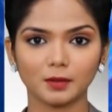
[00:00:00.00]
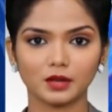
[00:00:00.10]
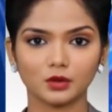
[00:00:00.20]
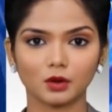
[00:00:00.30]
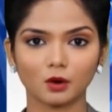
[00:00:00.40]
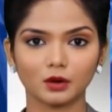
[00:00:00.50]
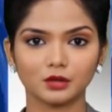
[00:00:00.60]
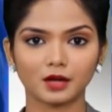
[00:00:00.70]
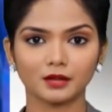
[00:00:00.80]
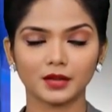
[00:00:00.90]
monitor all
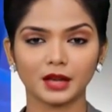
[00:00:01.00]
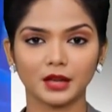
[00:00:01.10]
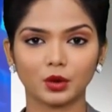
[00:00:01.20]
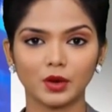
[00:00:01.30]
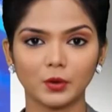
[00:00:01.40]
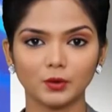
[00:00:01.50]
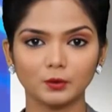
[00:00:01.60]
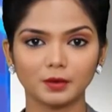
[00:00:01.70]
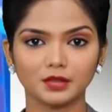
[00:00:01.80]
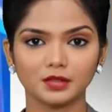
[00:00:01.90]
traffic and human
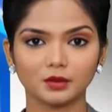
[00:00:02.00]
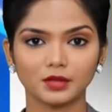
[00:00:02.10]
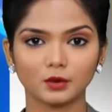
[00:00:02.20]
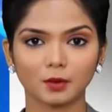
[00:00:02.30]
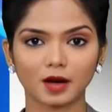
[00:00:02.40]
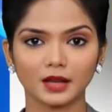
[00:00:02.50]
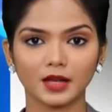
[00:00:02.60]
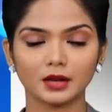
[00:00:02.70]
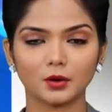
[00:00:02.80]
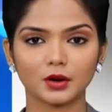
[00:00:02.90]
movements using a wide
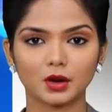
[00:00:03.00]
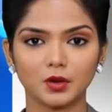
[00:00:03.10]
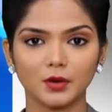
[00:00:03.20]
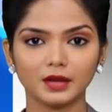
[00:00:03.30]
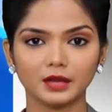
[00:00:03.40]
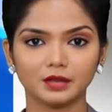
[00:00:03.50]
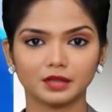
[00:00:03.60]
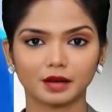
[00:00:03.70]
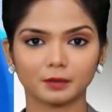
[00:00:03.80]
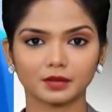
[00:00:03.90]
network of
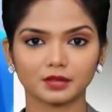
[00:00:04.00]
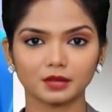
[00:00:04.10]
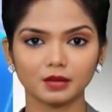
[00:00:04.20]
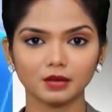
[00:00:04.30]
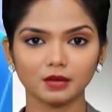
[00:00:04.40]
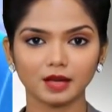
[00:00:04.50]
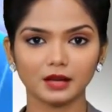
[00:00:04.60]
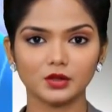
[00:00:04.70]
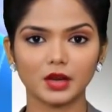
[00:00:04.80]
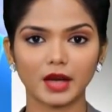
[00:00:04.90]
surveillance cameras.
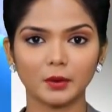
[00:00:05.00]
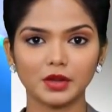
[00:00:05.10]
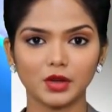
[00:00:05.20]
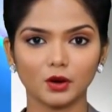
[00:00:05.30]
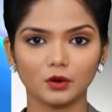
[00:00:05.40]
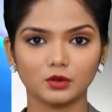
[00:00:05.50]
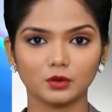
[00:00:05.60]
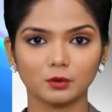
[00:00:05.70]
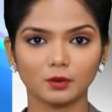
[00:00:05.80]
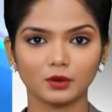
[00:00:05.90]
Extra cameras are
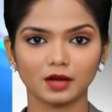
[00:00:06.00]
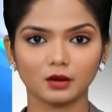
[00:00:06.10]
also deployed